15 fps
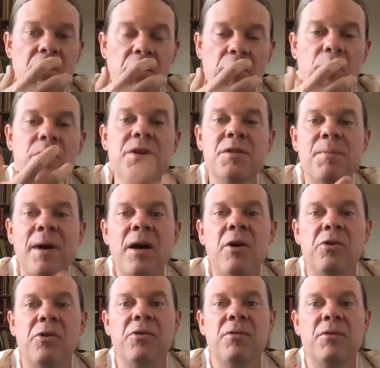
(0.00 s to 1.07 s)
through his
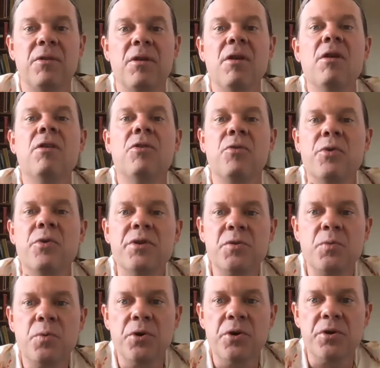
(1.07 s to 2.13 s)
mouth through his
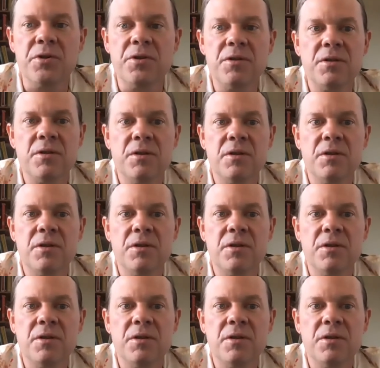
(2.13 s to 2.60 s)
words.